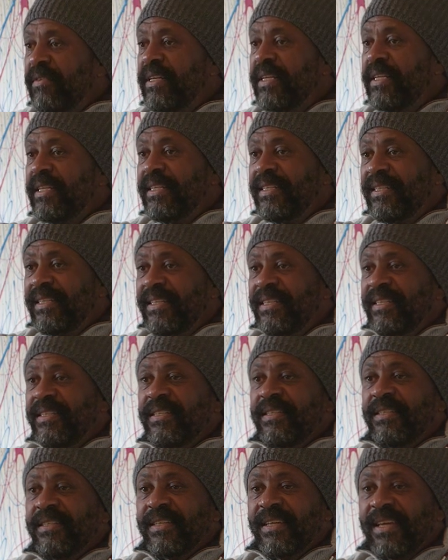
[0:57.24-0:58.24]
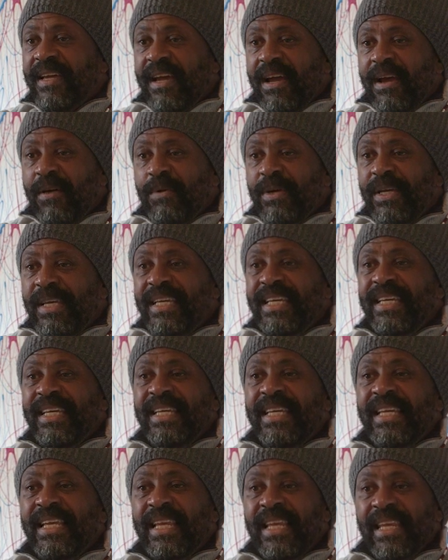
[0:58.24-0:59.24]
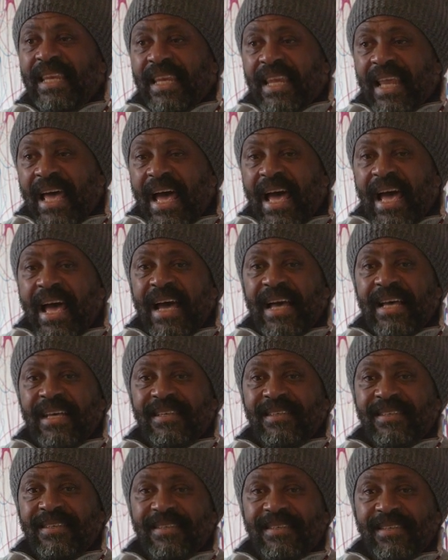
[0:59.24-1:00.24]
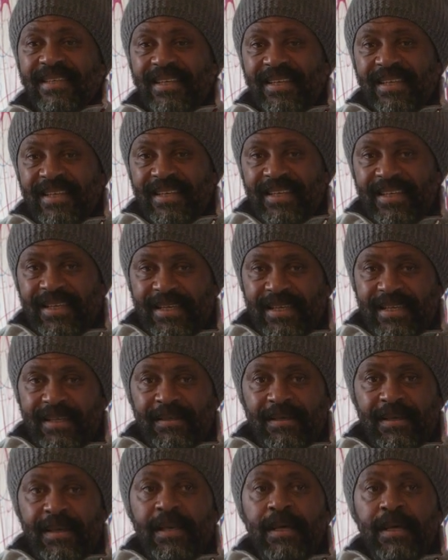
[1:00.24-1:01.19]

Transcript: intended to carry any lies in it